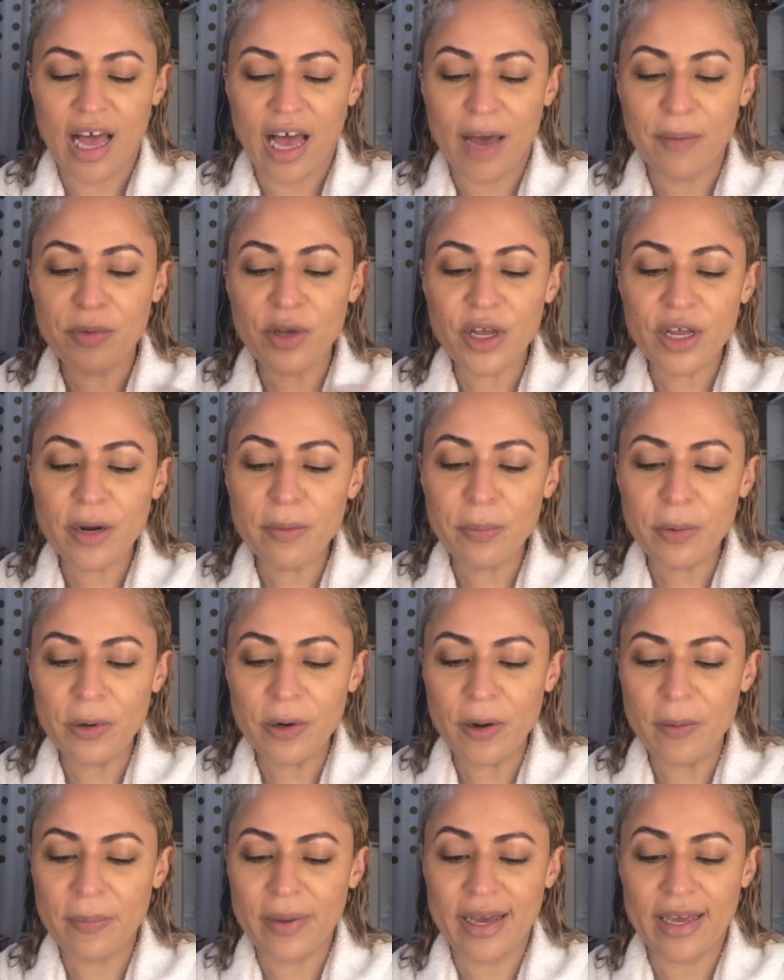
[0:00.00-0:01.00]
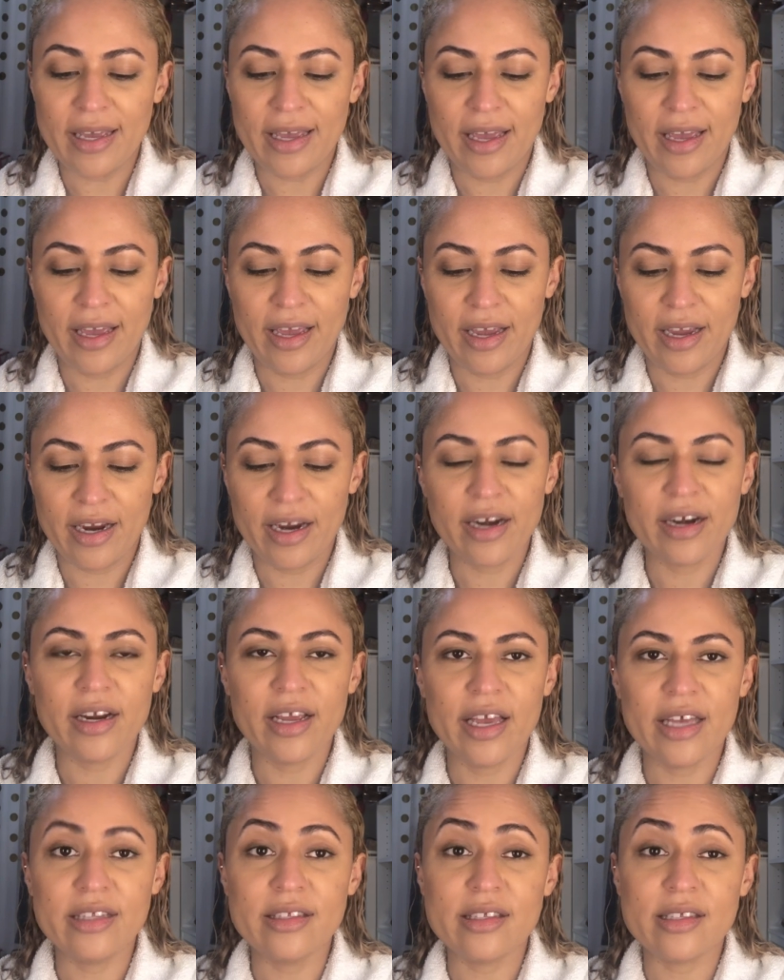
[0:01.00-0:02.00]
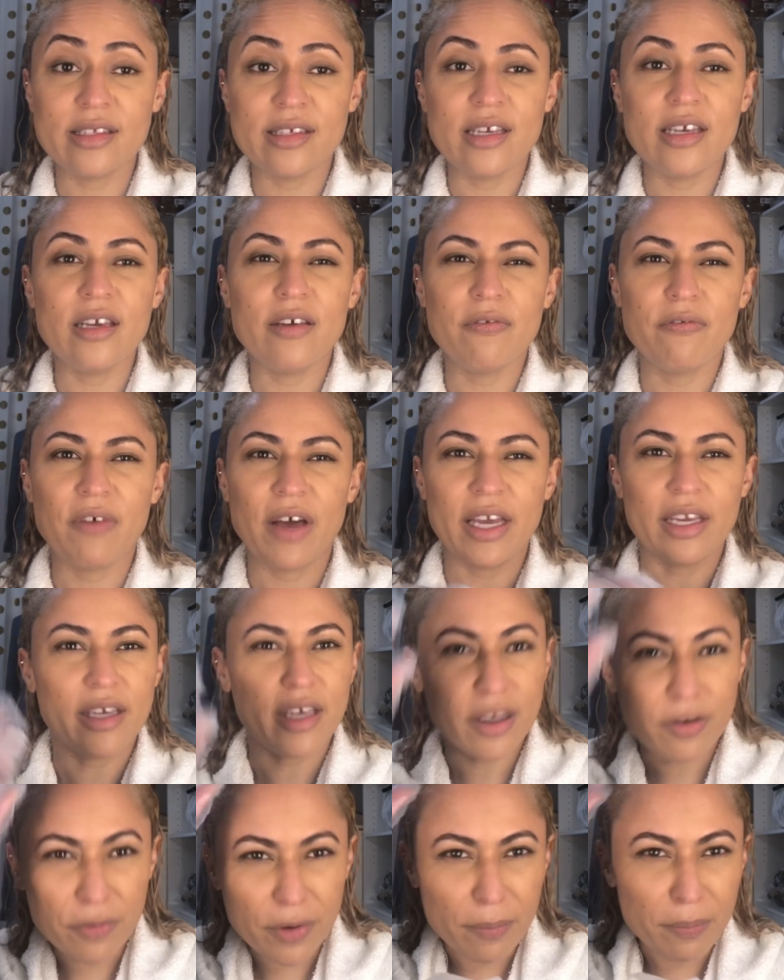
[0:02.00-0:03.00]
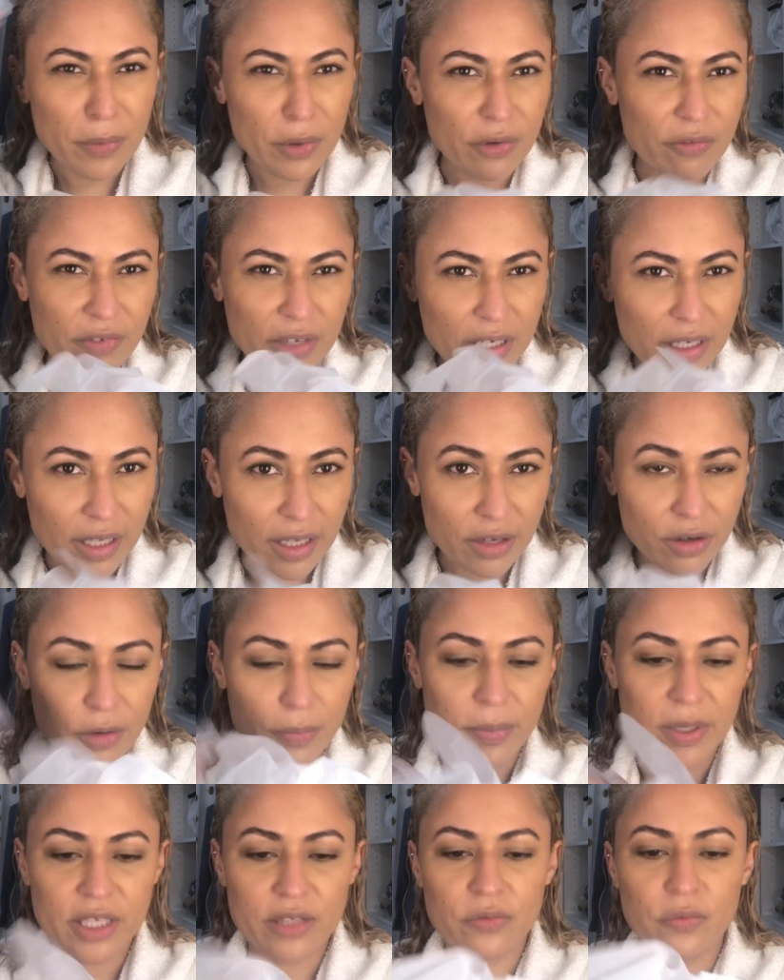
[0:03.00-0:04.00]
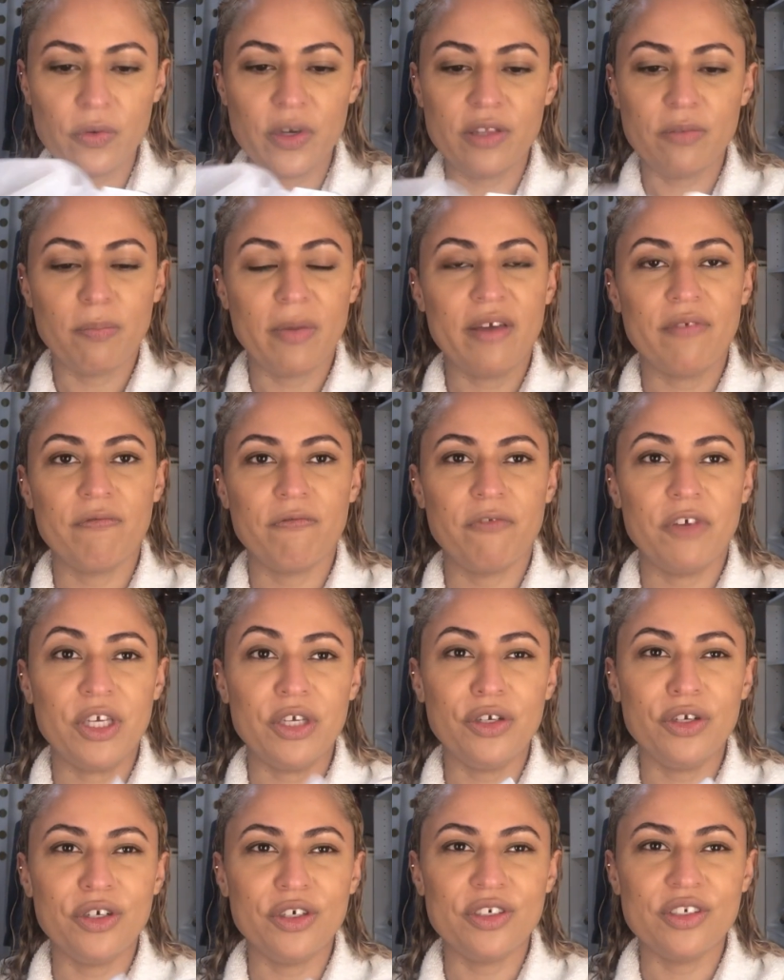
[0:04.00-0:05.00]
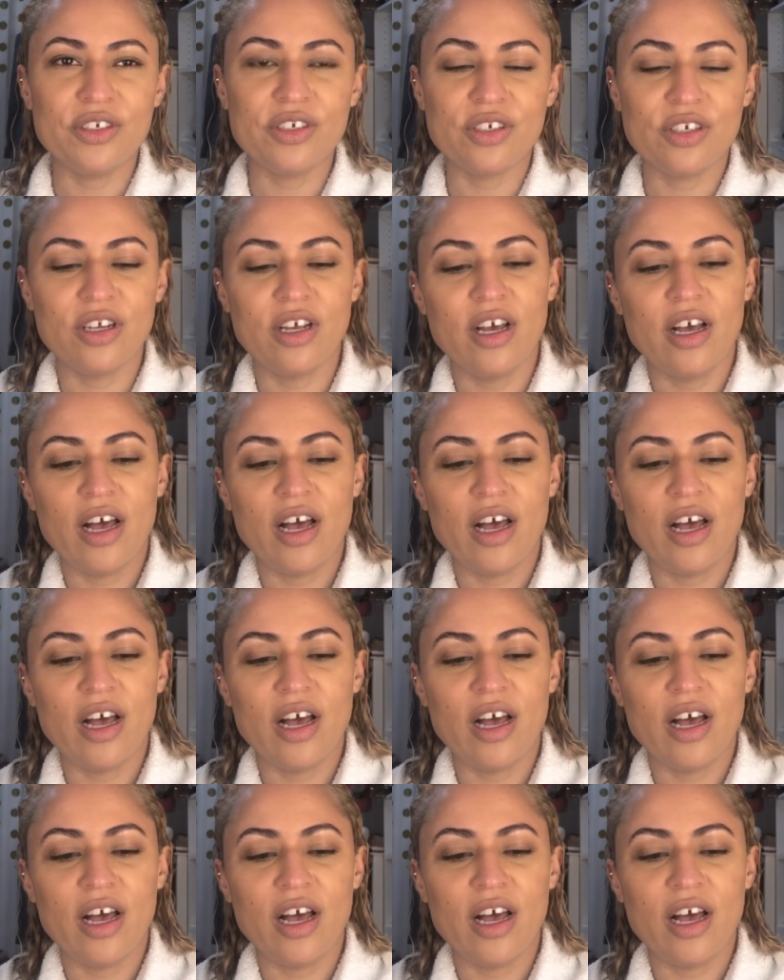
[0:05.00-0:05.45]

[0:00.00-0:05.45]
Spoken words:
I'm gonna put on my hair and see if I can remove a little bit with my fingers.